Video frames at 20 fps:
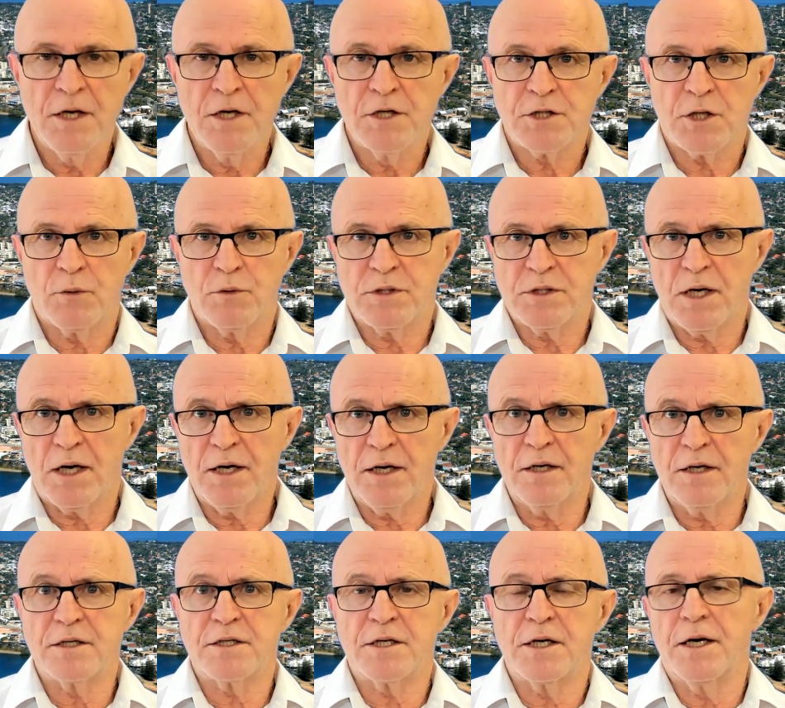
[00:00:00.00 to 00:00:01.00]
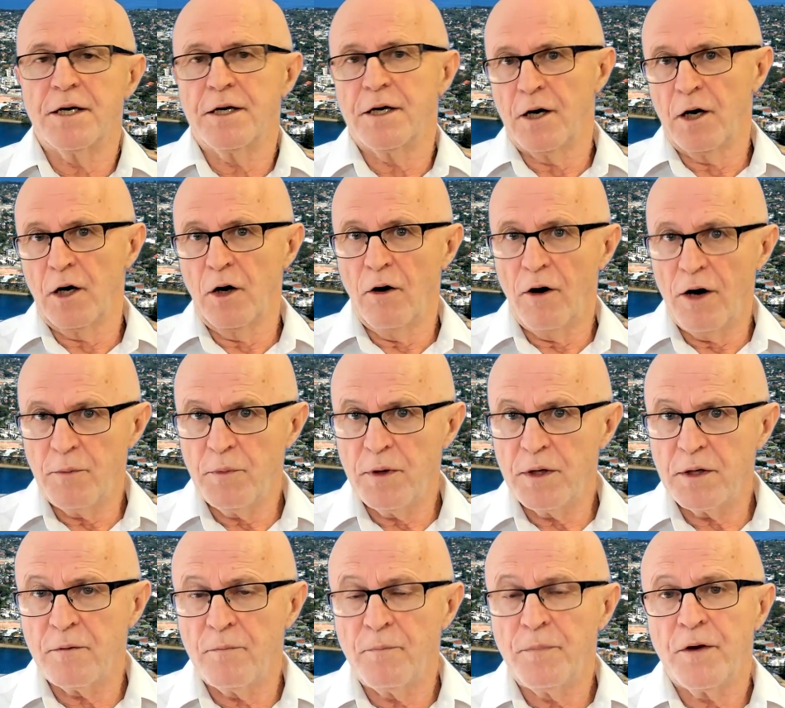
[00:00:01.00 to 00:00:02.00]
So we're starting to see an
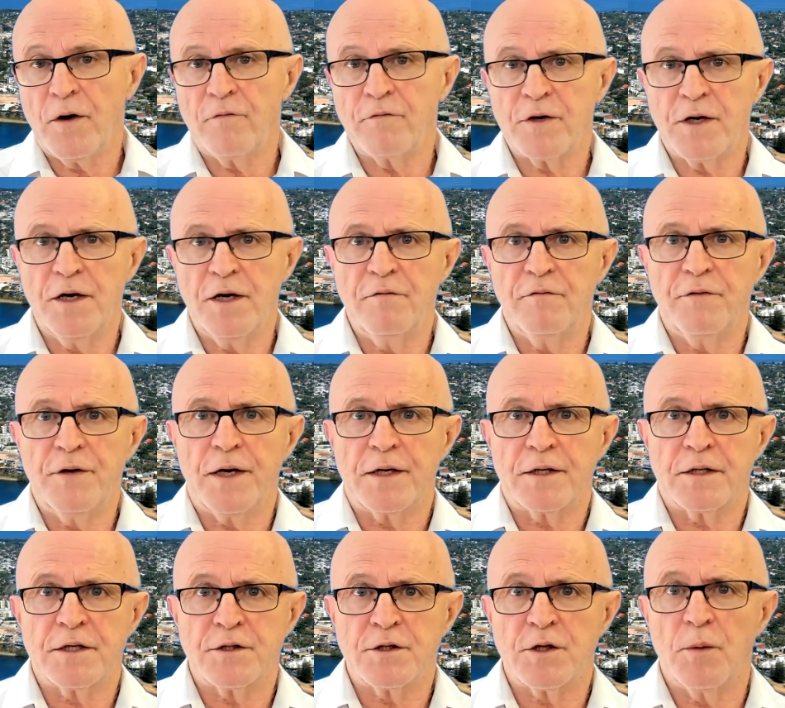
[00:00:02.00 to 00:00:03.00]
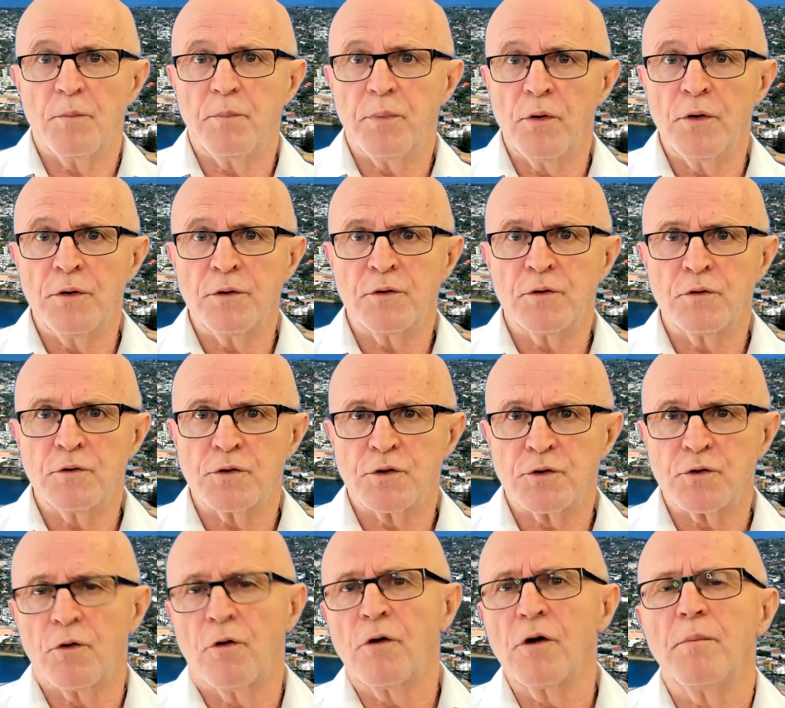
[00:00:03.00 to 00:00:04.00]
alignment of key factors that point to
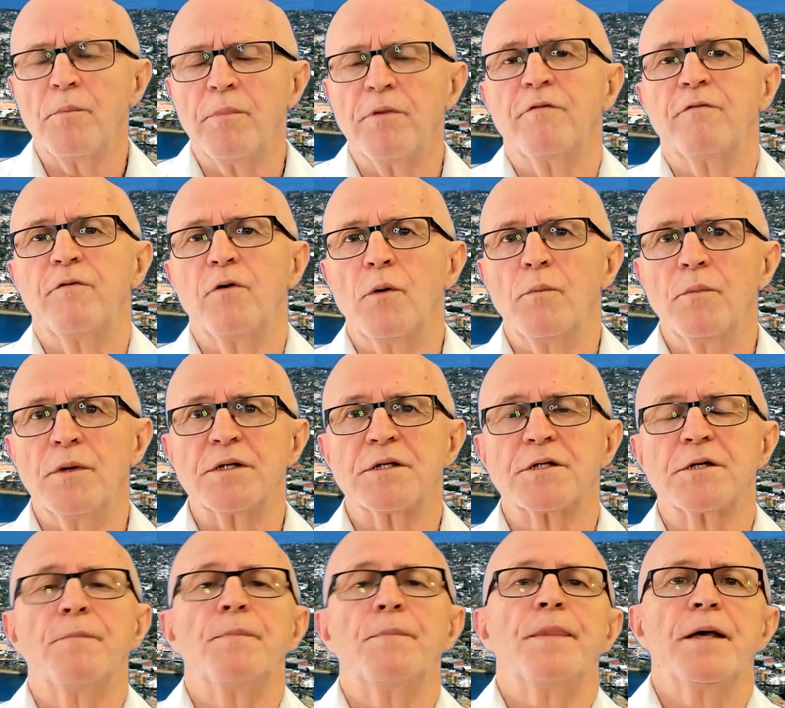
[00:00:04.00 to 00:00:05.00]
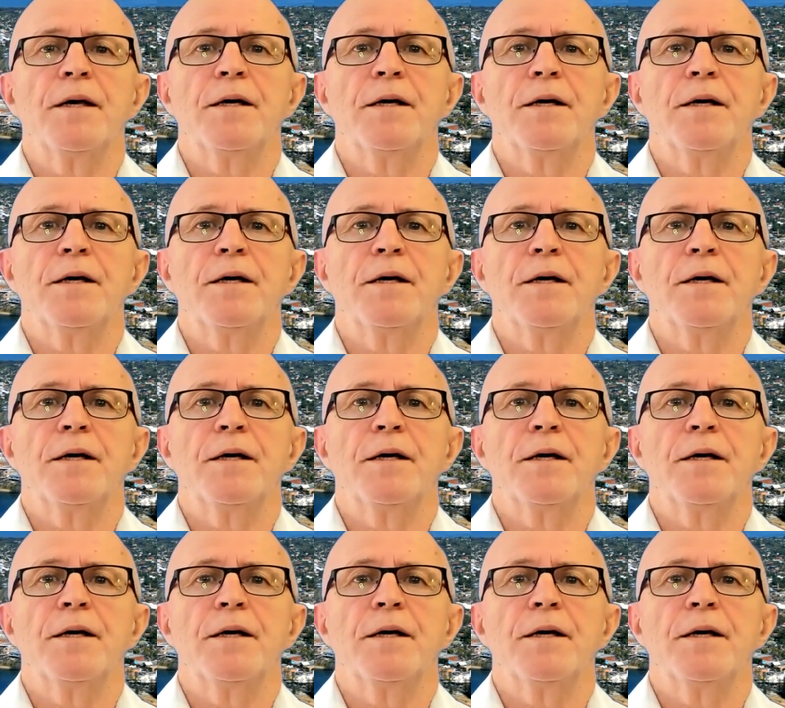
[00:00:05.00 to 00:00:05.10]
stronger performance